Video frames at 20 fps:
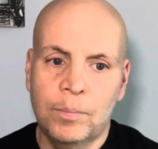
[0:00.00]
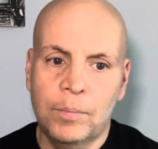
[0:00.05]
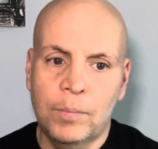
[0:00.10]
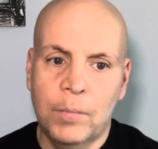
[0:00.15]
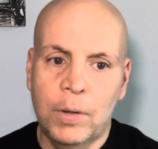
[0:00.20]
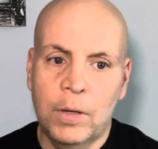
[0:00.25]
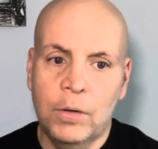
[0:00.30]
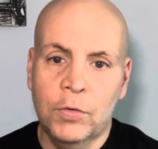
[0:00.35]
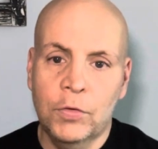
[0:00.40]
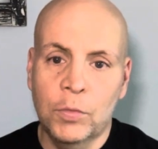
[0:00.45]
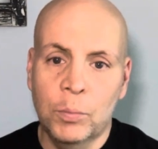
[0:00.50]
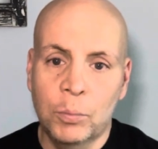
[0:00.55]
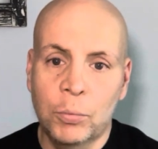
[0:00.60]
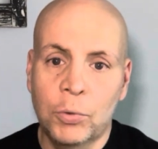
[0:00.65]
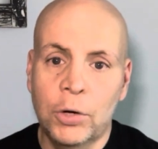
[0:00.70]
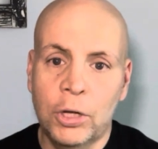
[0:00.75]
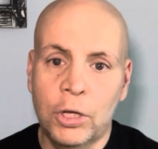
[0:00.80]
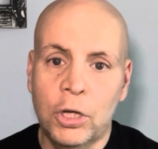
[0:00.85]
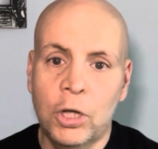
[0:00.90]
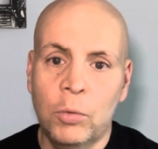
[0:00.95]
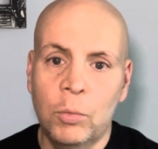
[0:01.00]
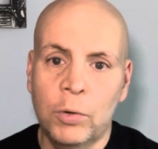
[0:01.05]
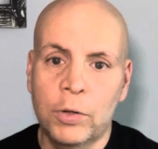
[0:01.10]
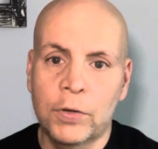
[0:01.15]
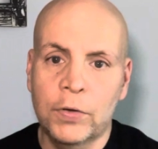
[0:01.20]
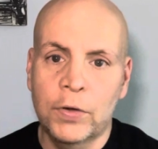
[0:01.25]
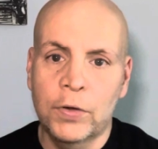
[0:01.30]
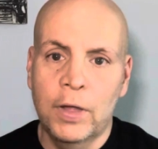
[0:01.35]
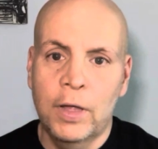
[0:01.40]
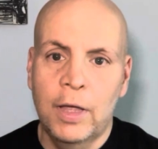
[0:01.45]
and some pretty good
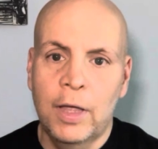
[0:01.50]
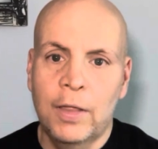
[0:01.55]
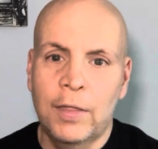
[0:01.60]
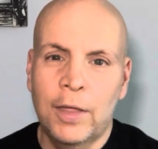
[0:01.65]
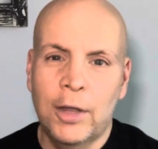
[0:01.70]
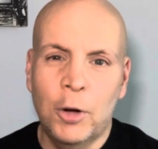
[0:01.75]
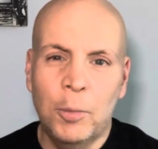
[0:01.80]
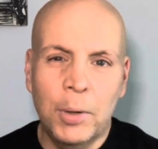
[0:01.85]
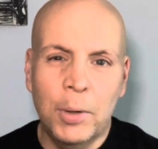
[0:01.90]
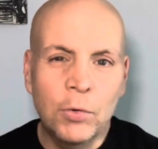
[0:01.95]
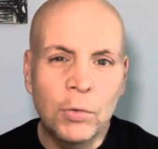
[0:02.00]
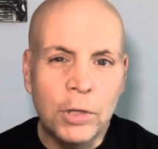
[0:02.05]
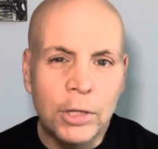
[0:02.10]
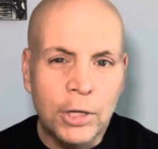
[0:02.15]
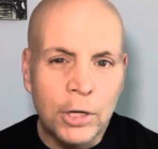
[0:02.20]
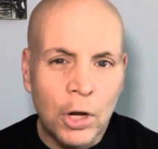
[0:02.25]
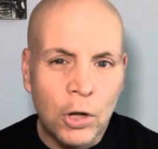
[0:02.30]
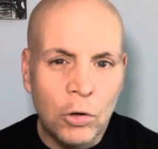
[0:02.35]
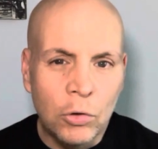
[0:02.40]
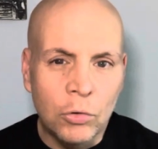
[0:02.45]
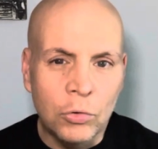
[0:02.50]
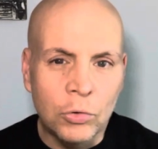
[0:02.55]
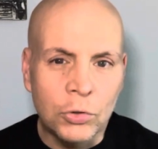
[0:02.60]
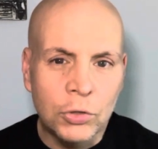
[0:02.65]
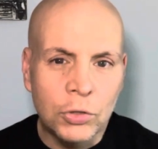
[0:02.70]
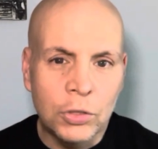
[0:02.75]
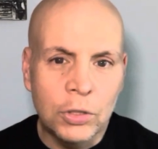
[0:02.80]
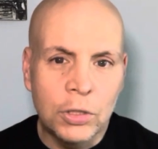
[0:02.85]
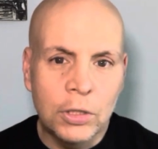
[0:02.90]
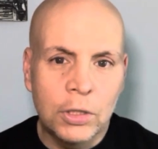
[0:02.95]
ones that nobody really
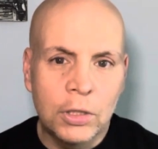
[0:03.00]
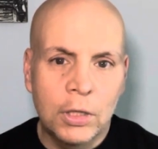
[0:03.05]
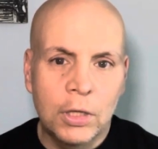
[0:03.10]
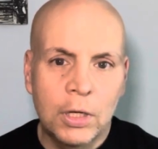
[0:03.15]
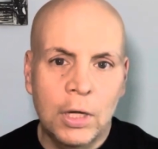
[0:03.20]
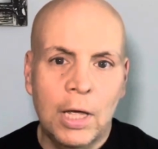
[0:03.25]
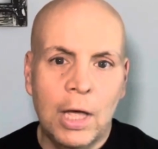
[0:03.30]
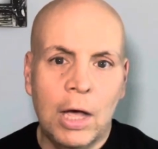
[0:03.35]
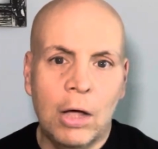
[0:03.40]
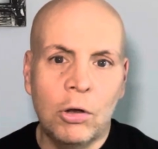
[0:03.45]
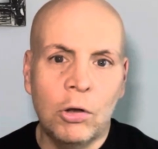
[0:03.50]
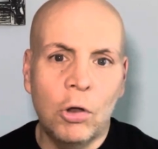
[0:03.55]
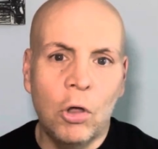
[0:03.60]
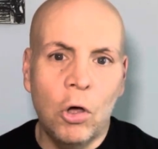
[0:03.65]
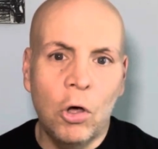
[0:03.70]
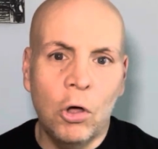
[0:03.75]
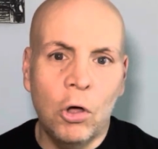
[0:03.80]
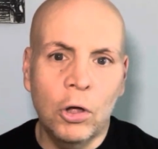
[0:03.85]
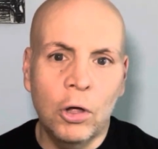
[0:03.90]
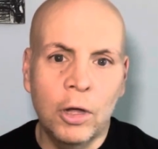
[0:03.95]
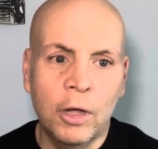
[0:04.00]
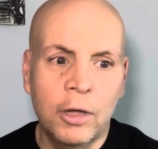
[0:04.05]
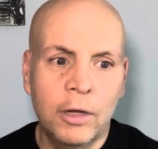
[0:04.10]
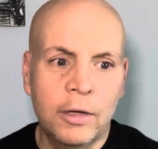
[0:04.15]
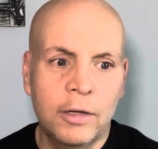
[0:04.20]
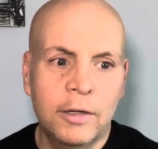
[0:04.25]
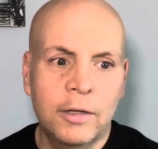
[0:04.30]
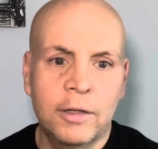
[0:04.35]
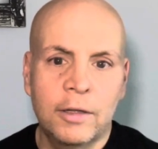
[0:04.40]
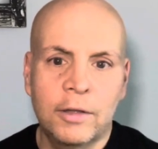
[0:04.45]
knows how long
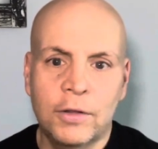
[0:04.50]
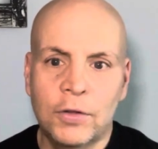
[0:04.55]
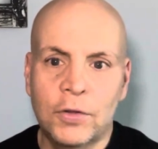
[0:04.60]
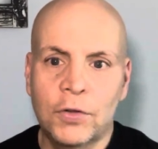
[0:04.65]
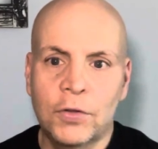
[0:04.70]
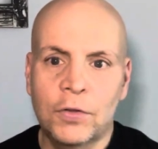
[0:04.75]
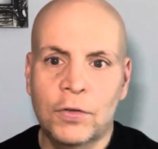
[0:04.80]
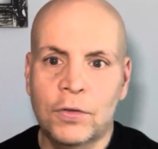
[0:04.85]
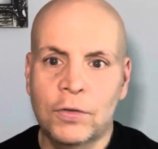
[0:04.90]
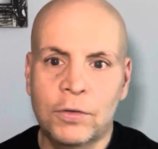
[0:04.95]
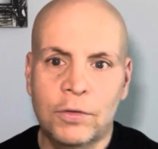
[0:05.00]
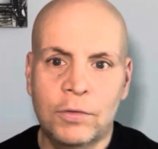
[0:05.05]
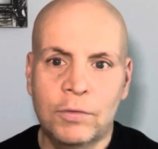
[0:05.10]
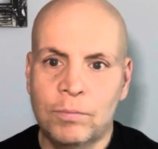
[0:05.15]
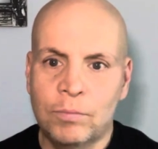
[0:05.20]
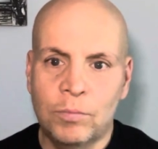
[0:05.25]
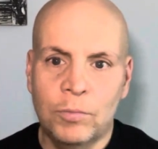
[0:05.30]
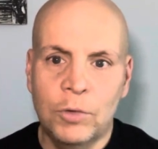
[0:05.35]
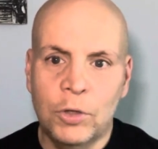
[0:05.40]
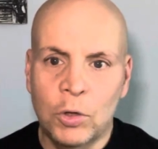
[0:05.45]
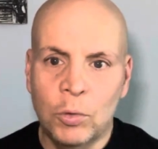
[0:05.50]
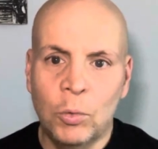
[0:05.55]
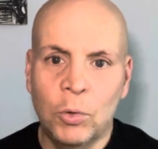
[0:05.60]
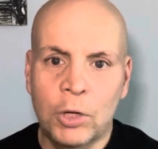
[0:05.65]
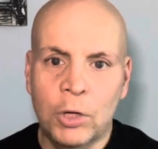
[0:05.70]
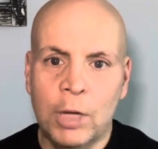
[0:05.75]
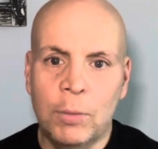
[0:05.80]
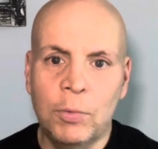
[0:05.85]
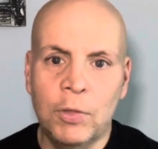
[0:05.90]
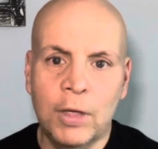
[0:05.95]
this, will
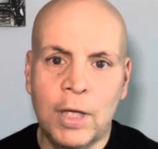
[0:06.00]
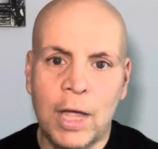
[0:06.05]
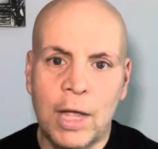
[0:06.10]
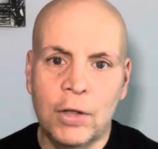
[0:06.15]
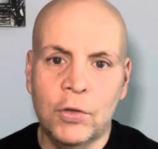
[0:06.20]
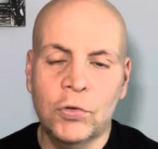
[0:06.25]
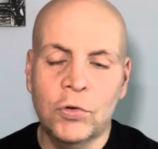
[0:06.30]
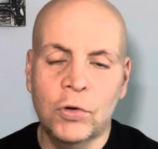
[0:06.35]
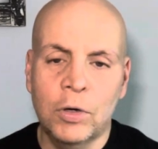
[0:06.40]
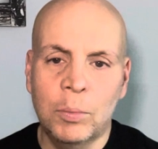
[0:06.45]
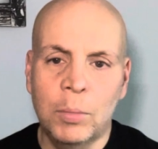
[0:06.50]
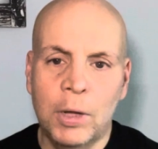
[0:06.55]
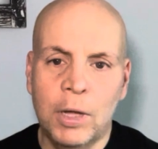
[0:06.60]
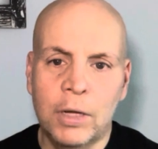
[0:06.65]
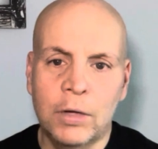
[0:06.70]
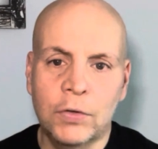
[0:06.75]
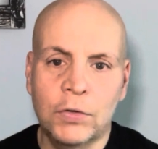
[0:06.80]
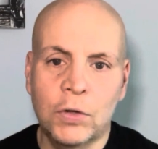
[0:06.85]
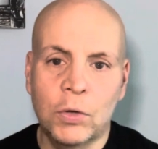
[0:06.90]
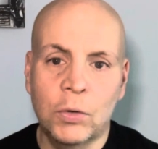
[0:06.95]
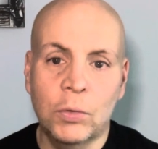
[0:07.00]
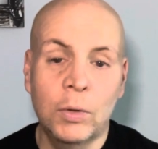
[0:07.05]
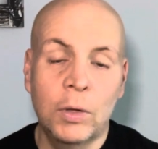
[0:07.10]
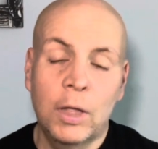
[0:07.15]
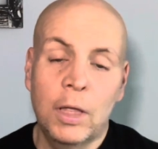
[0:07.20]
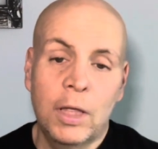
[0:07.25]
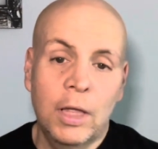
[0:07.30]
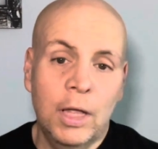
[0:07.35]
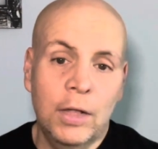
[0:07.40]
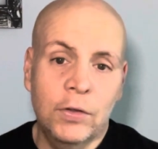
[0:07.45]
keep the cancer at bay. So
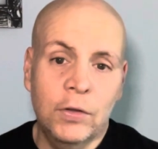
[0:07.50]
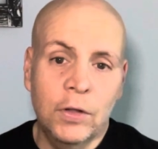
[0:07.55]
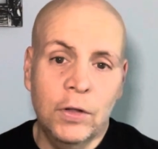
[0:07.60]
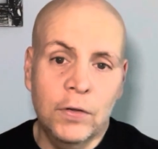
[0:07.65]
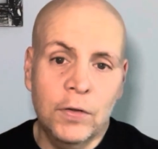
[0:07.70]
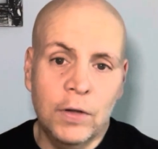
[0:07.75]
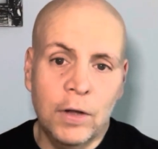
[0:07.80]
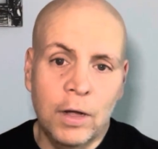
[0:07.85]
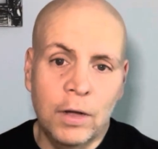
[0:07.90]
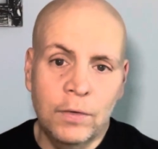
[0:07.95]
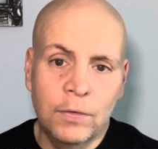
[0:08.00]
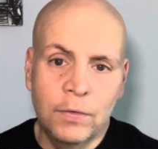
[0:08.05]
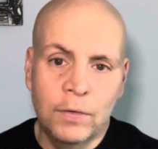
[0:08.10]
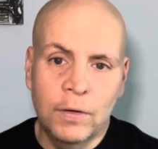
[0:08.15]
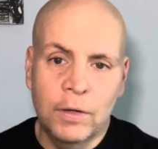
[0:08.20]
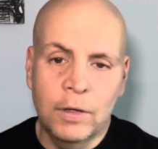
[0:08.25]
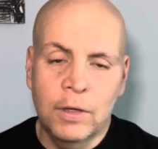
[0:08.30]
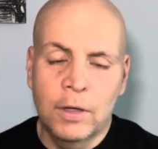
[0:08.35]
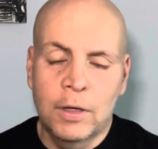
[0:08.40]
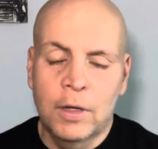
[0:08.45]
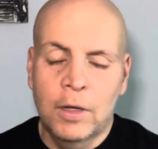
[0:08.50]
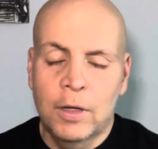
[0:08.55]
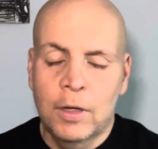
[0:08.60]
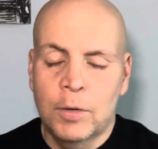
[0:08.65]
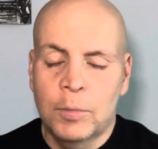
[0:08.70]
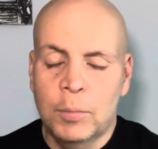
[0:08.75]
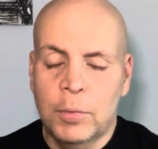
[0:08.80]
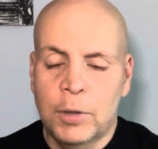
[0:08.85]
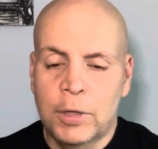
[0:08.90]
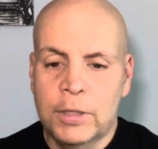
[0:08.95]
it's good stuff,
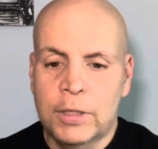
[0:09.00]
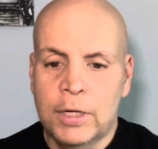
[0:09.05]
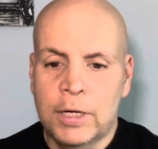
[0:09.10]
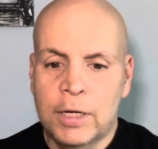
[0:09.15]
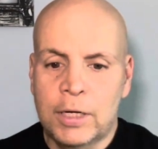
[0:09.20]
but